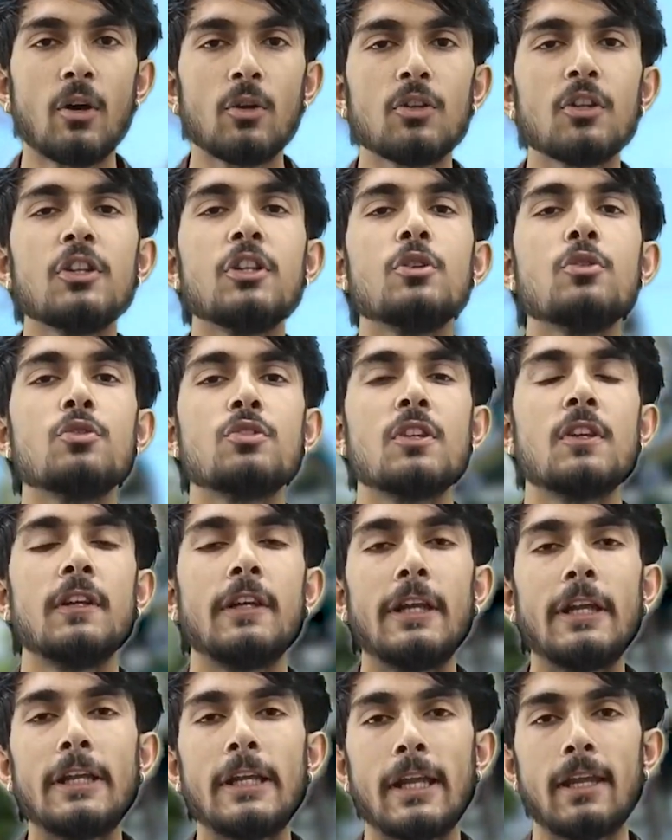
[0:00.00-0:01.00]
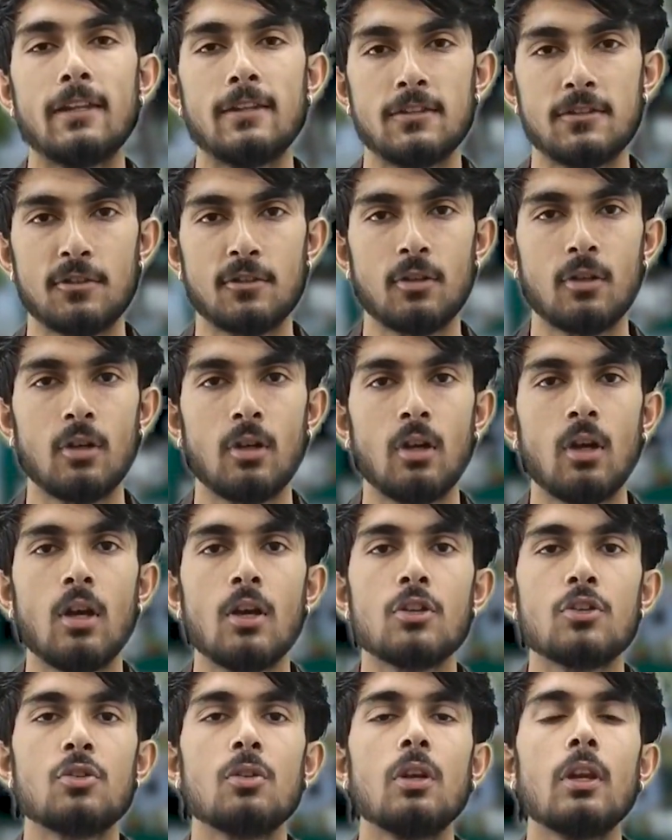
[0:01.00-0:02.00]
now the news in details.
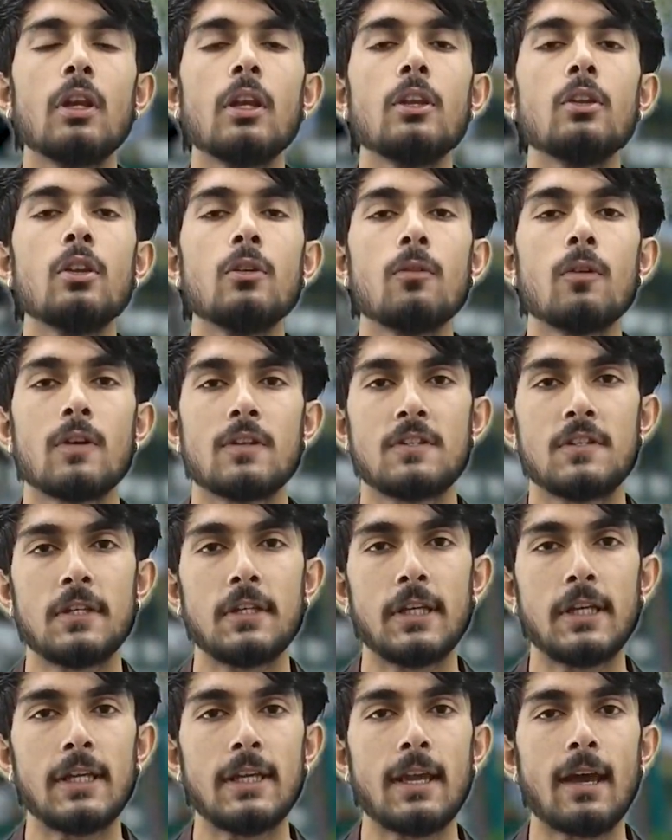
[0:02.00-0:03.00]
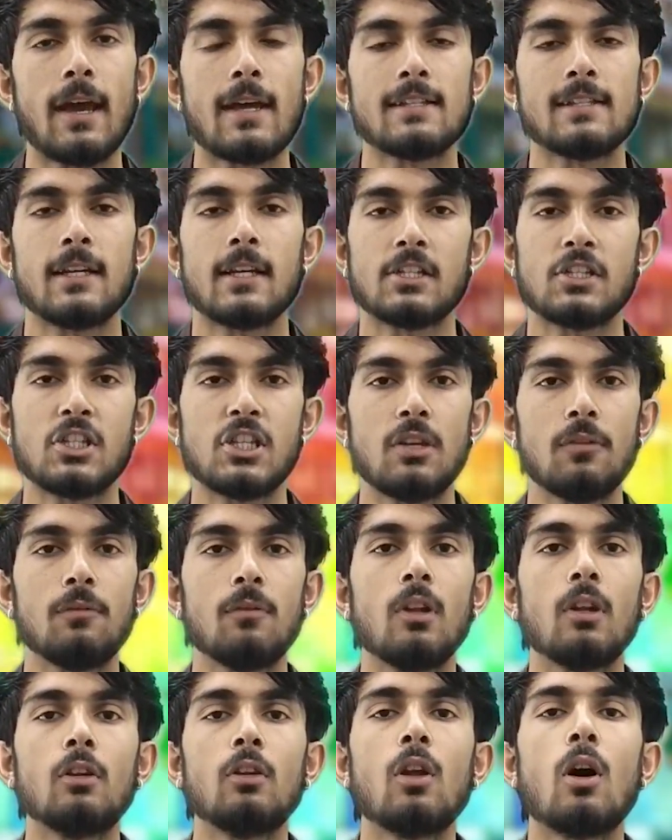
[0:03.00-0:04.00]
Shoolini University has
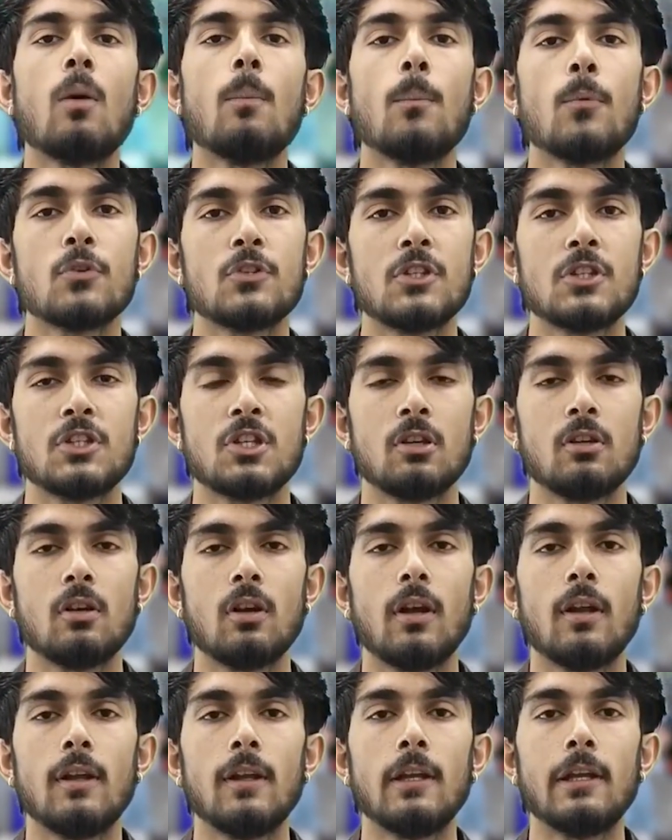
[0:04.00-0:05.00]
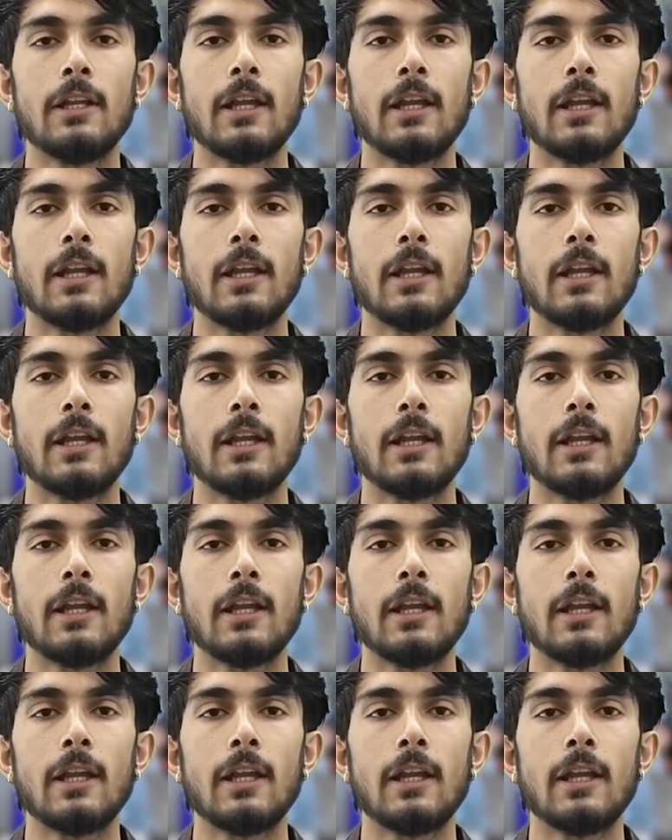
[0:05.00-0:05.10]
achieved the top position in